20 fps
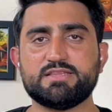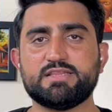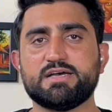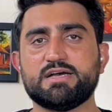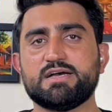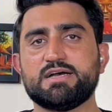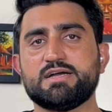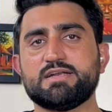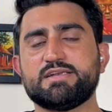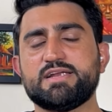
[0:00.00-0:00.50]

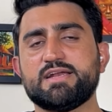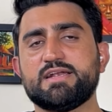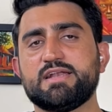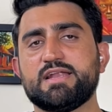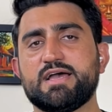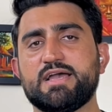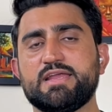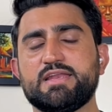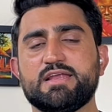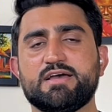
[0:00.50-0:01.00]
The
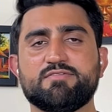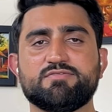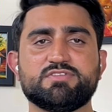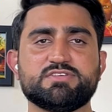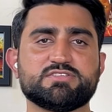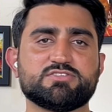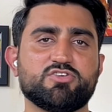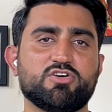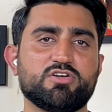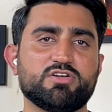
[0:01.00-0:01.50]
deadline of
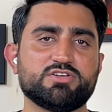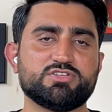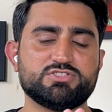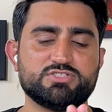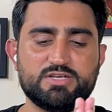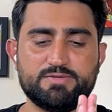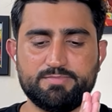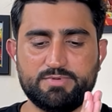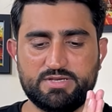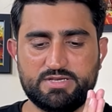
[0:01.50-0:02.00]
this
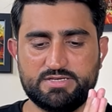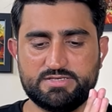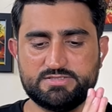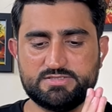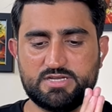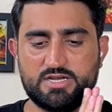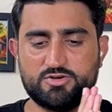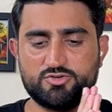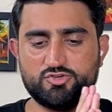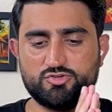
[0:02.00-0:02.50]
scholarship
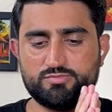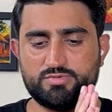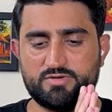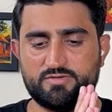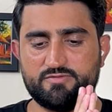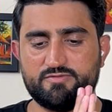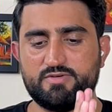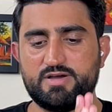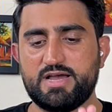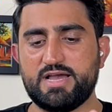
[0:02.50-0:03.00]
is October
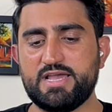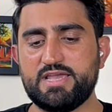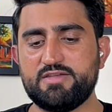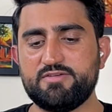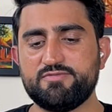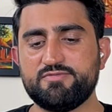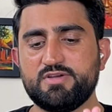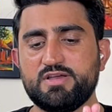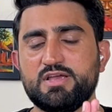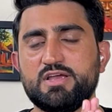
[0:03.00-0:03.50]

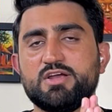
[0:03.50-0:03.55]
5,